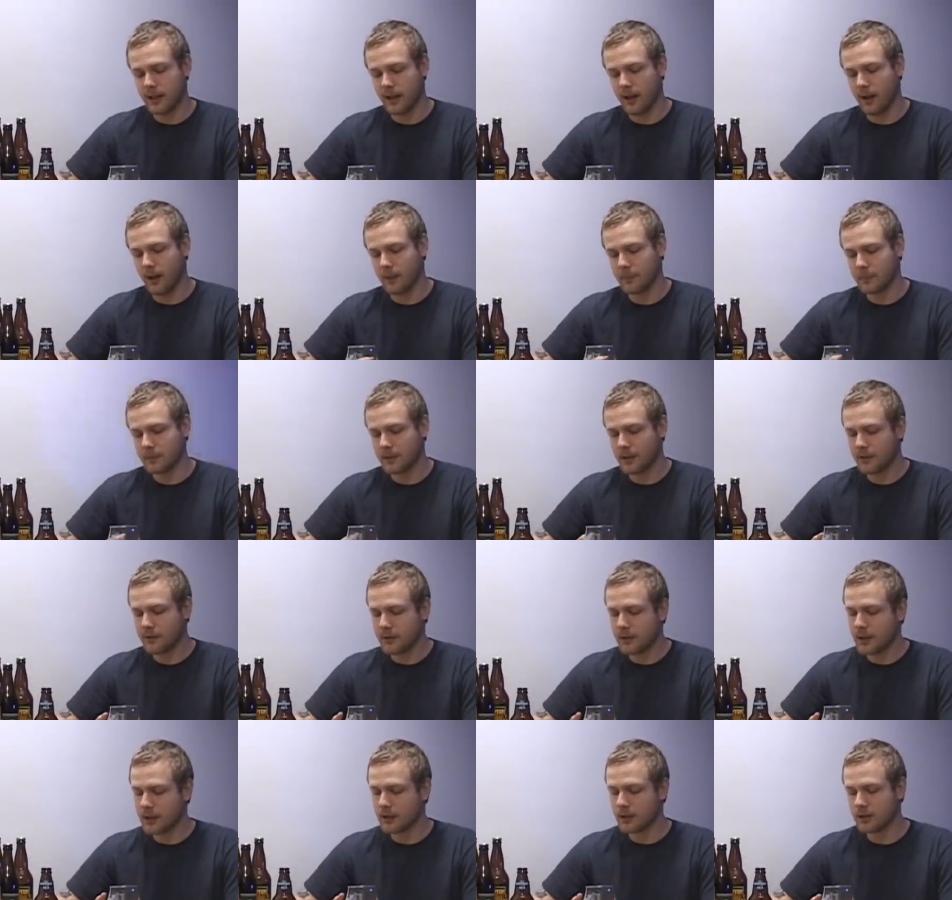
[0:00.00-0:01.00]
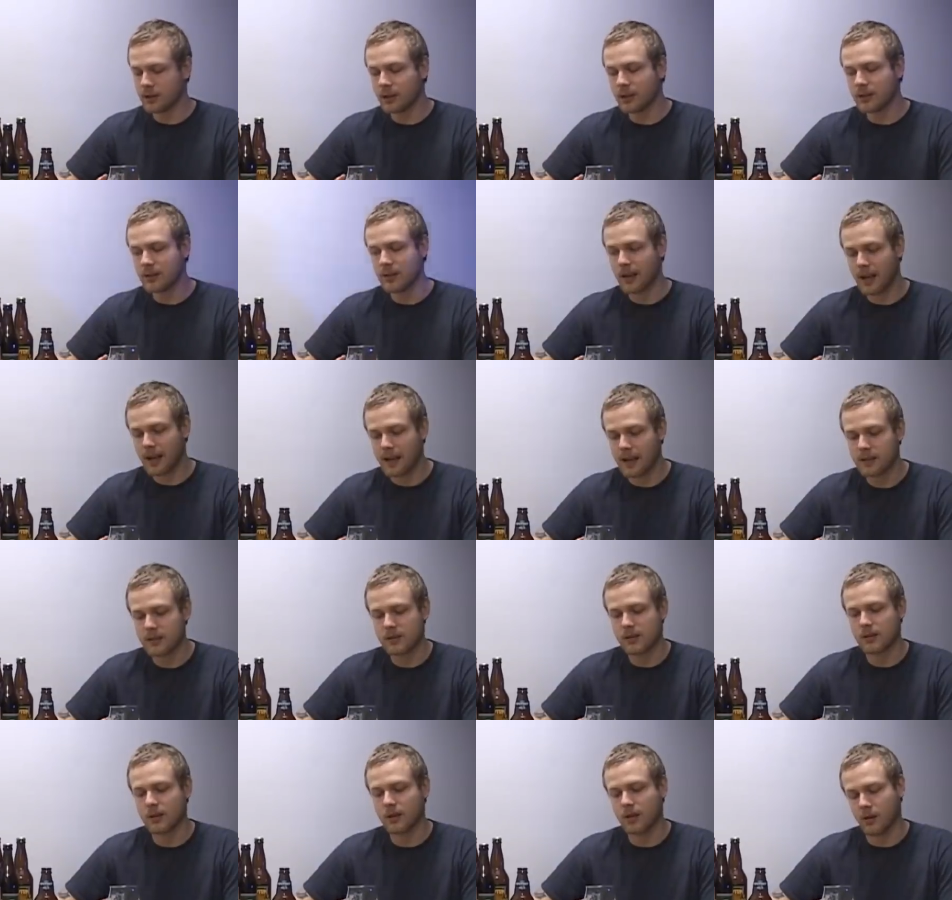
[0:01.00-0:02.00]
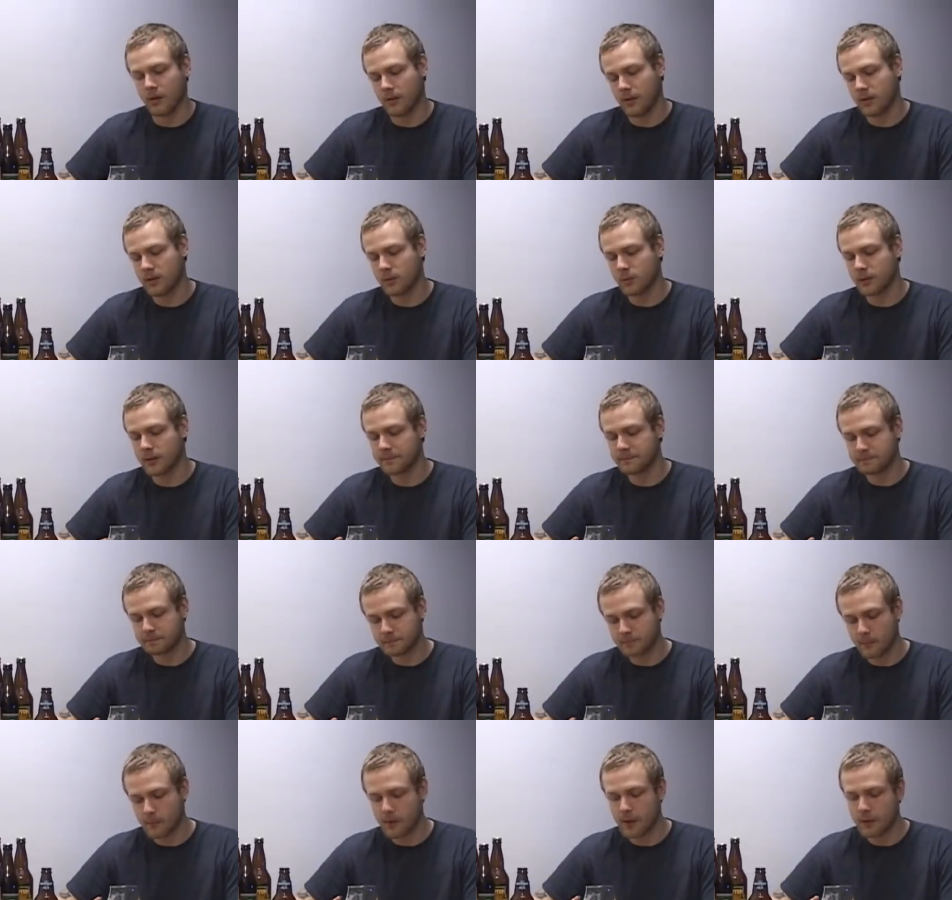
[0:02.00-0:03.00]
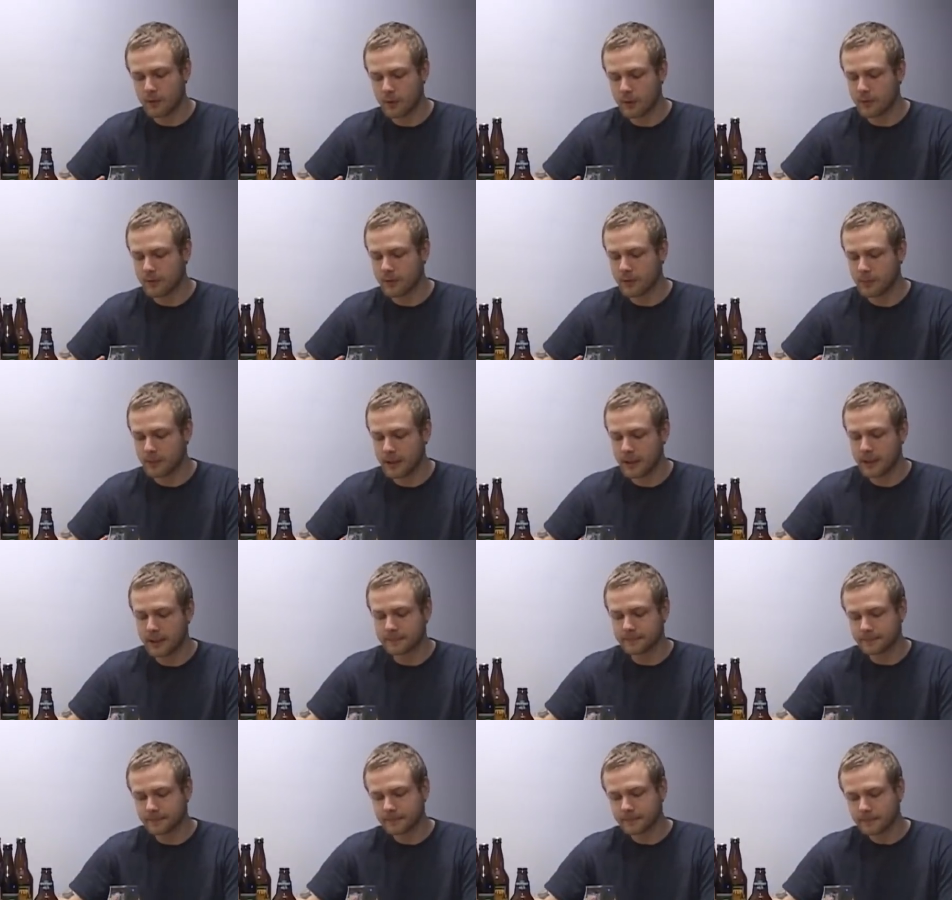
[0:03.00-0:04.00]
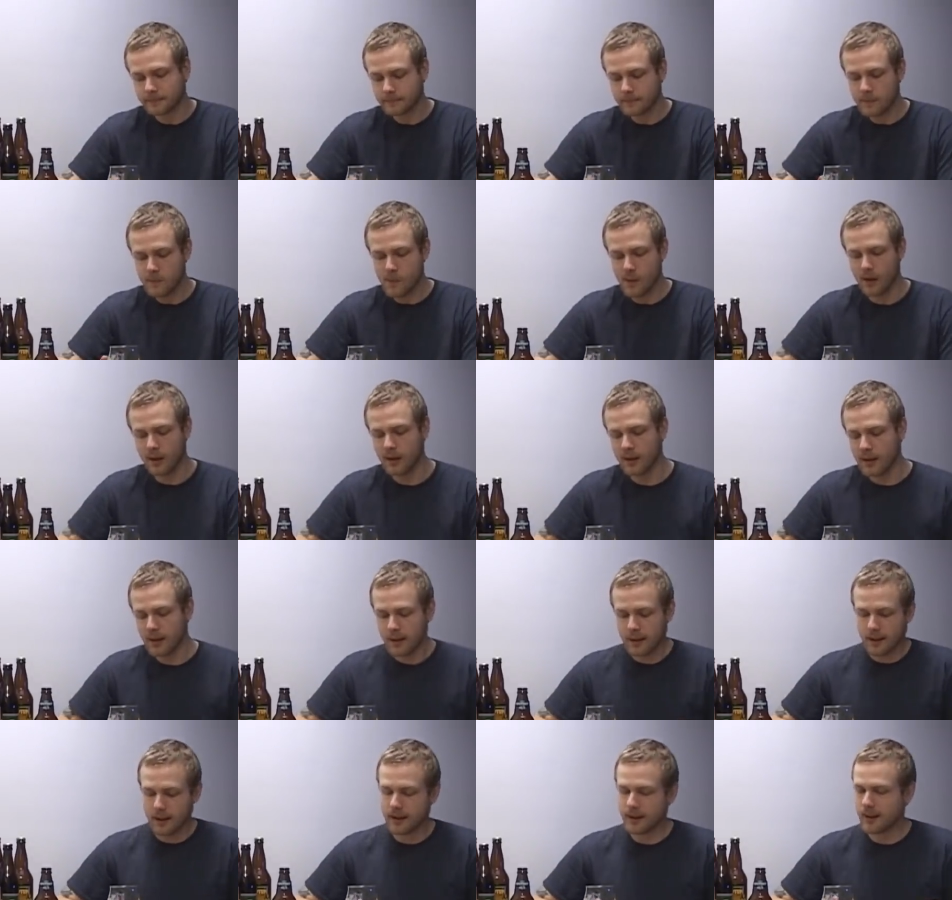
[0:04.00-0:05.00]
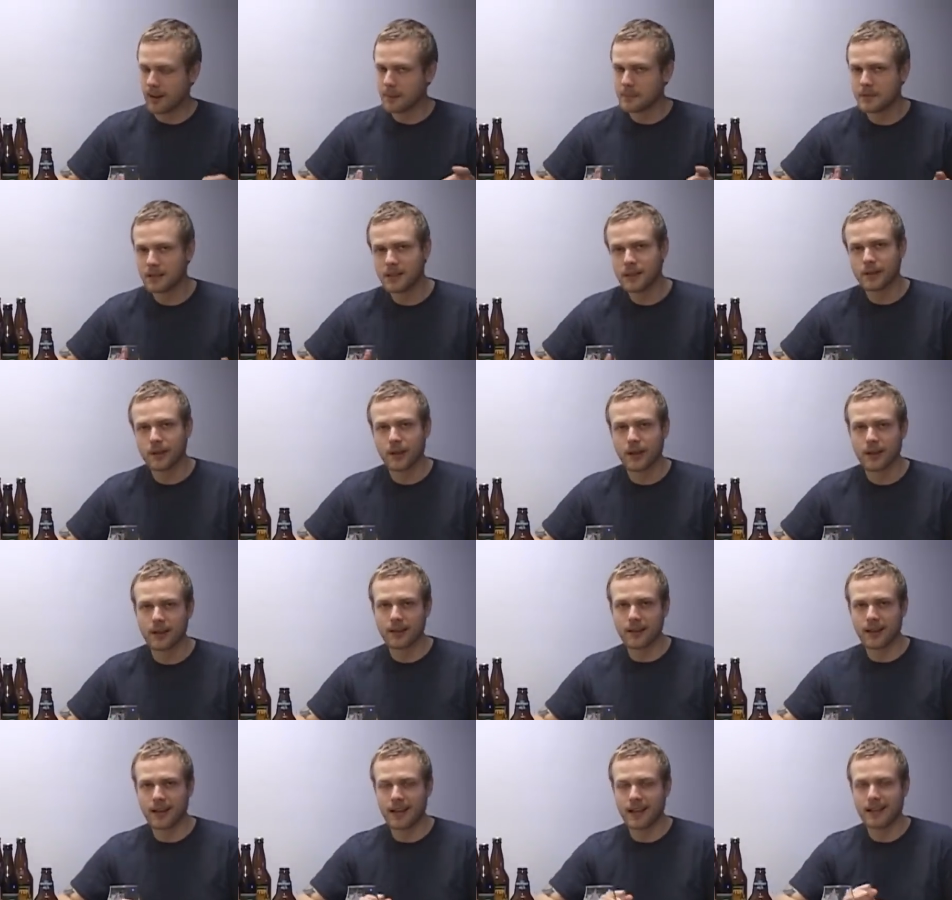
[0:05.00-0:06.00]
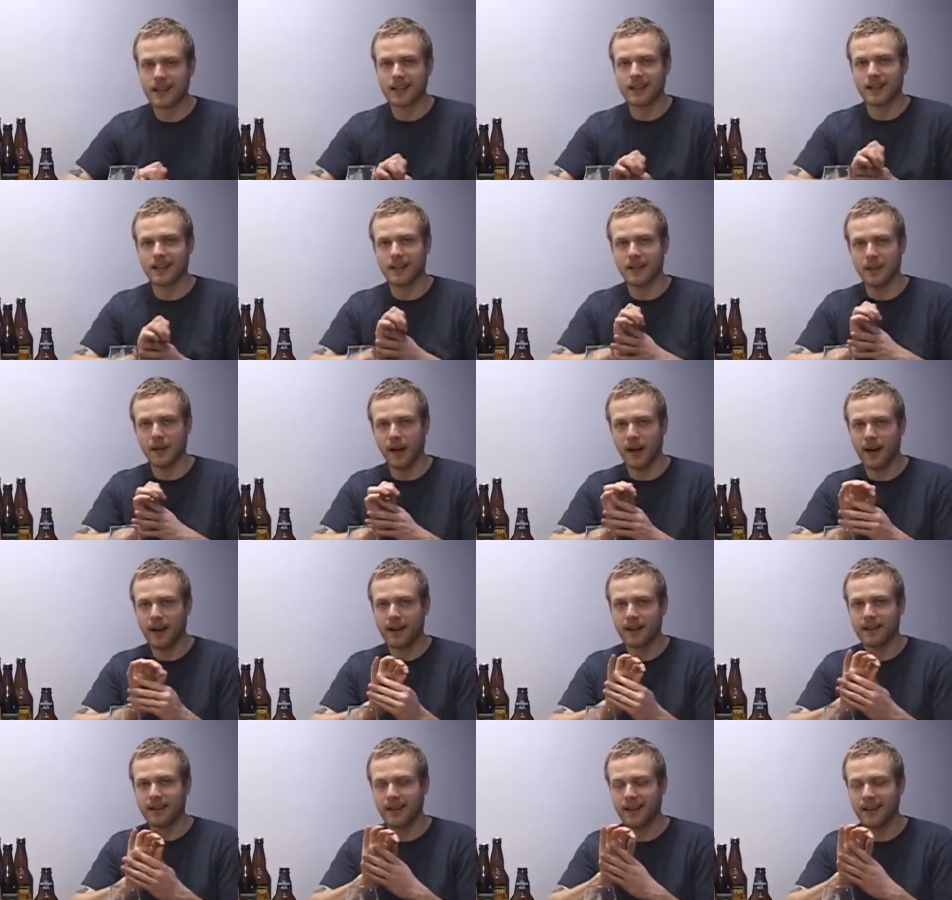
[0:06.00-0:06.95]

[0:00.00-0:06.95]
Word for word: Um, definitely a good taste though. This one, this one for me, ah, I'm teetering on an eight and a nine.